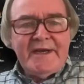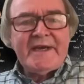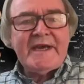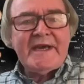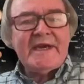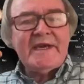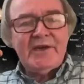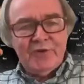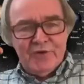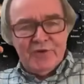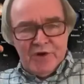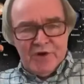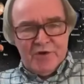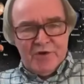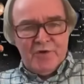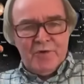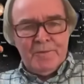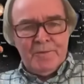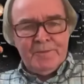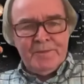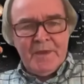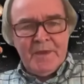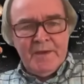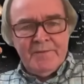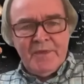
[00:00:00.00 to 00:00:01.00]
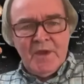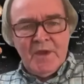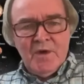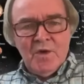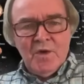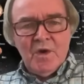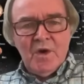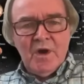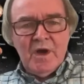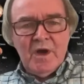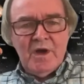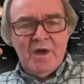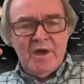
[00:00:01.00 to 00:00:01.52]
hero,
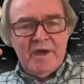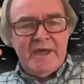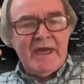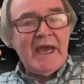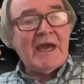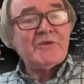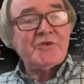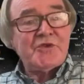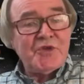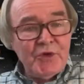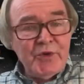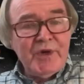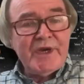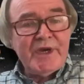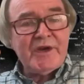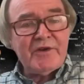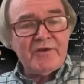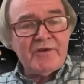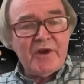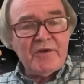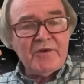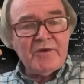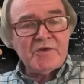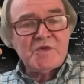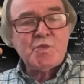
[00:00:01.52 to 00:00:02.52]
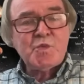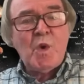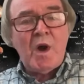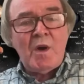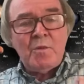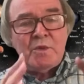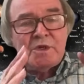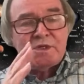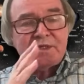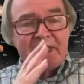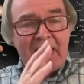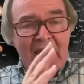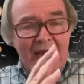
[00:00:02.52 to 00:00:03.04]
he had two heroes. One
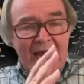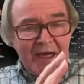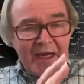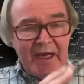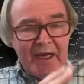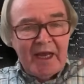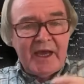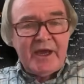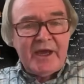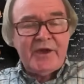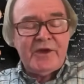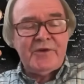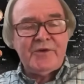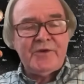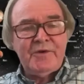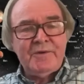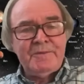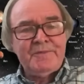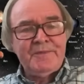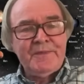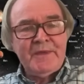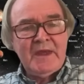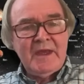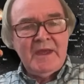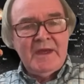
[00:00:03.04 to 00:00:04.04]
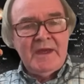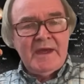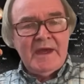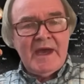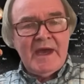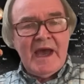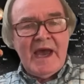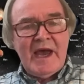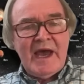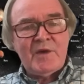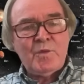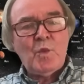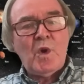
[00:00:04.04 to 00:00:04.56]
was Galileo,
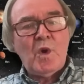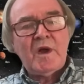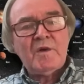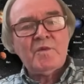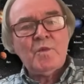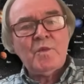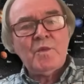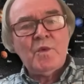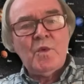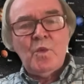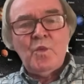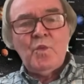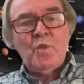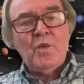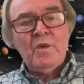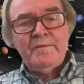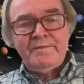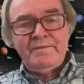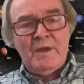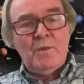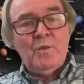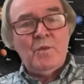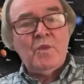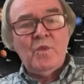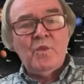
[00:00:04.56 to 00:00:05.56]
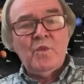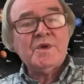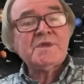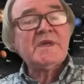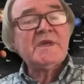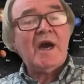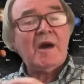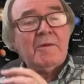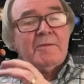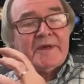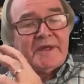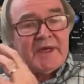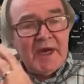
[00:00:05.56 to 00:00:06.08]
and one was
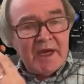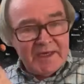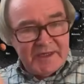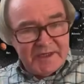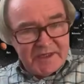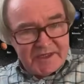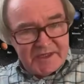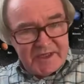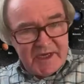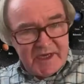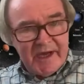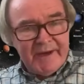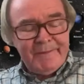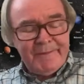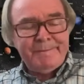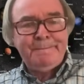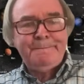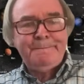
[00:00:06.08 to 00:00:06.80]
Albert Einstein.